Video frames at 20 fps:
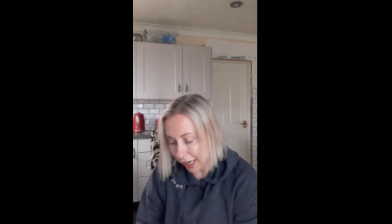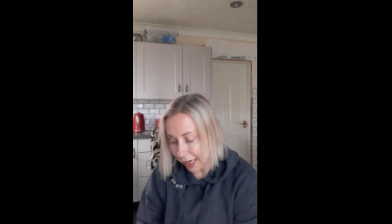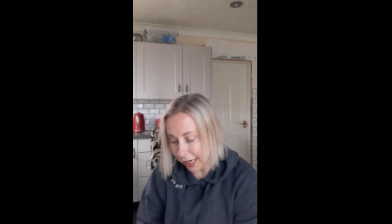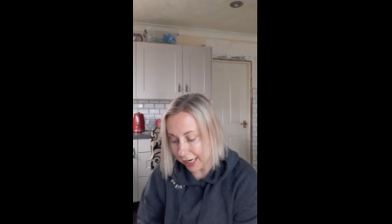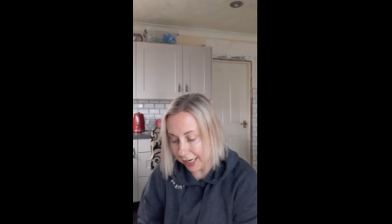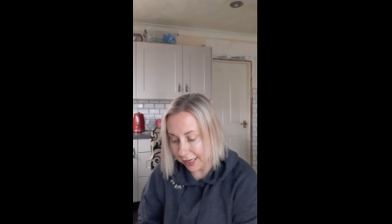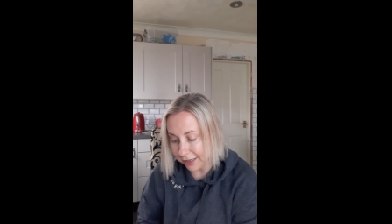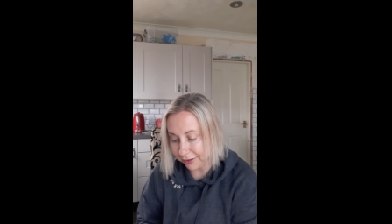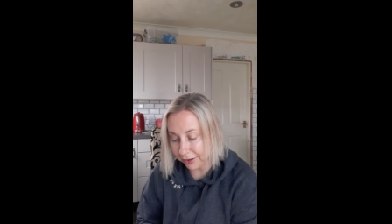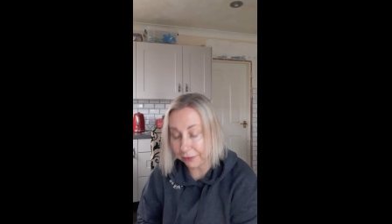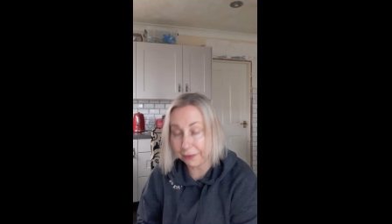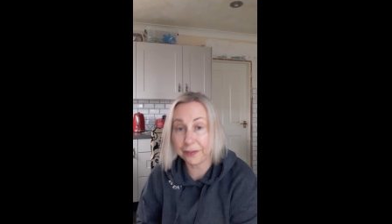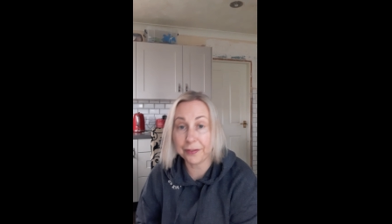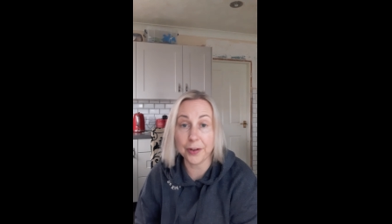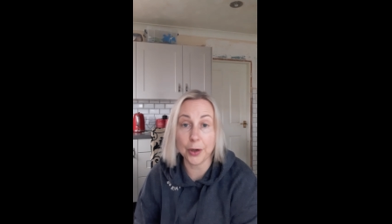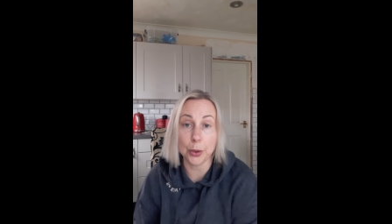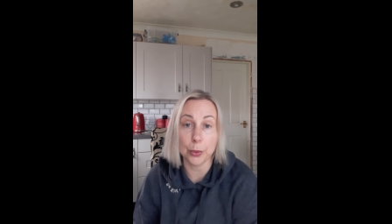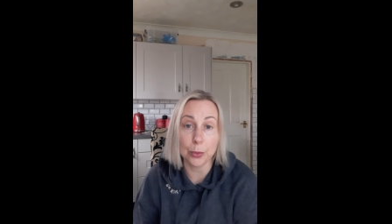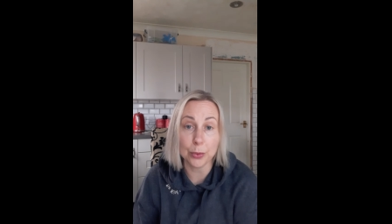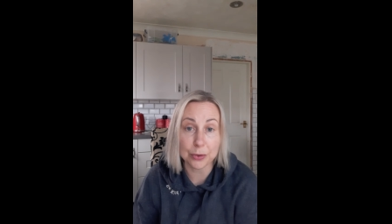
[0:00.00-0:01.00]
is
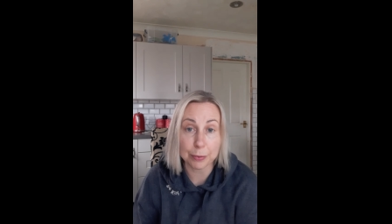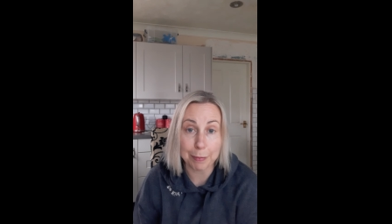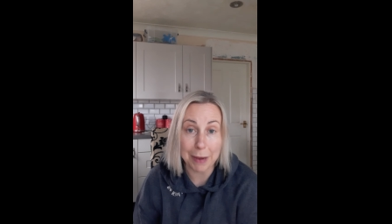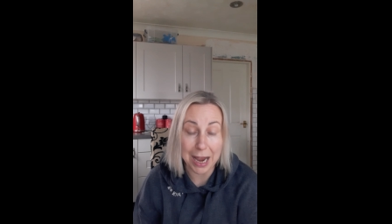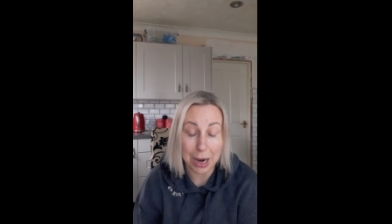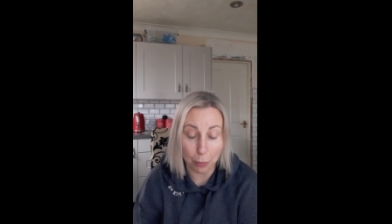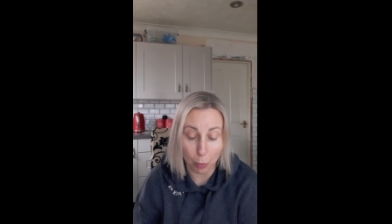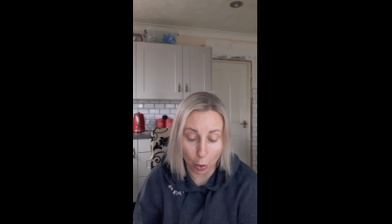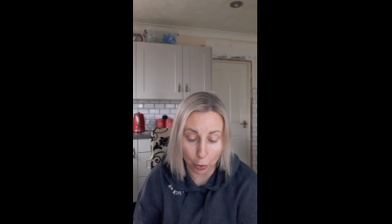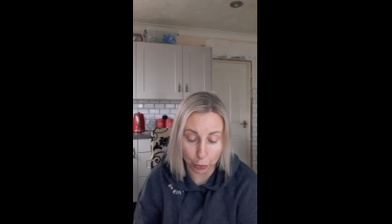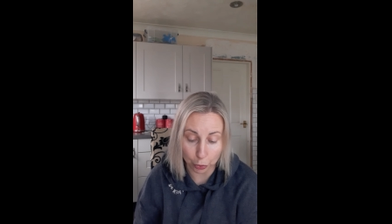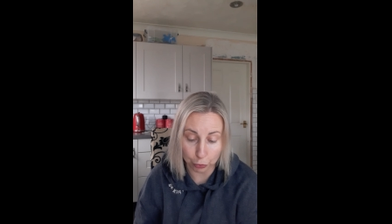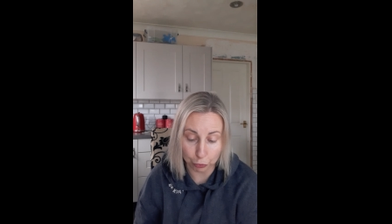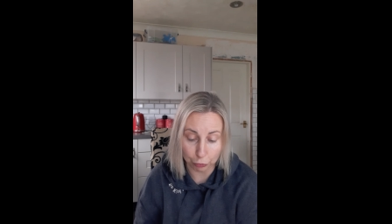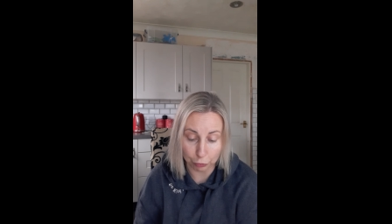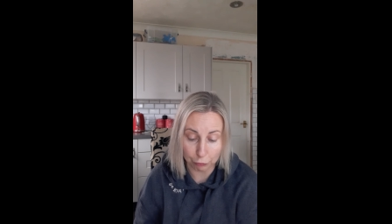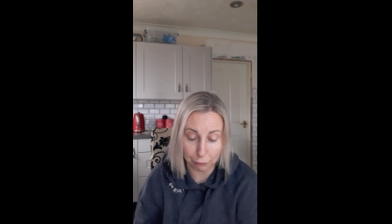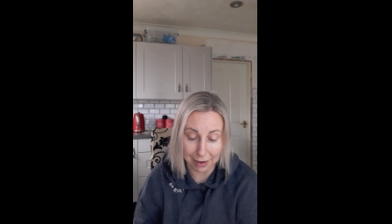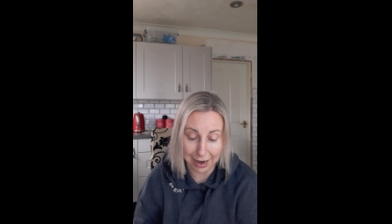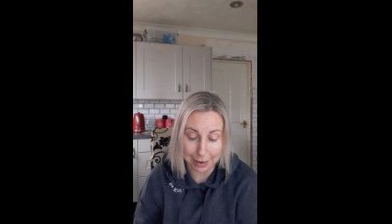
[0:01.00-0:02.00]
food per
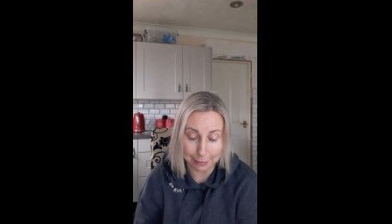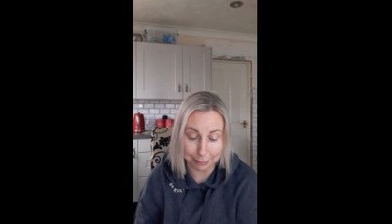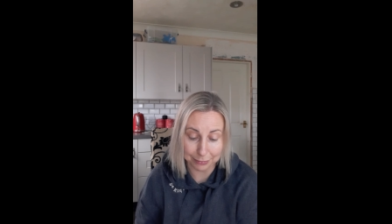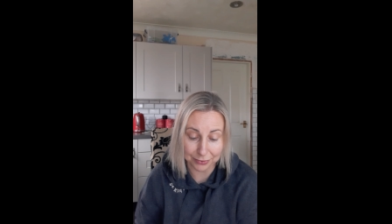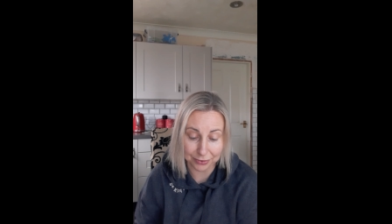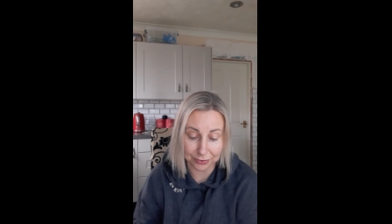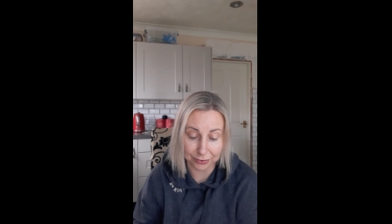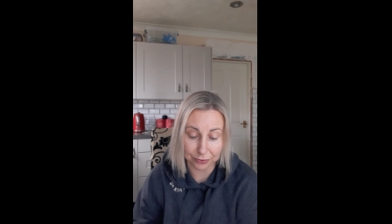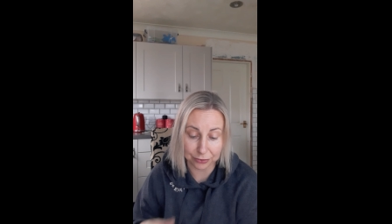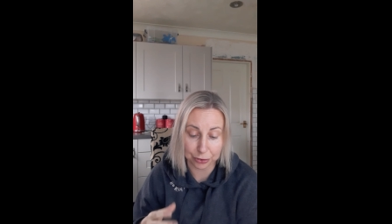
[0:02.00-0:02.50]
100 grams,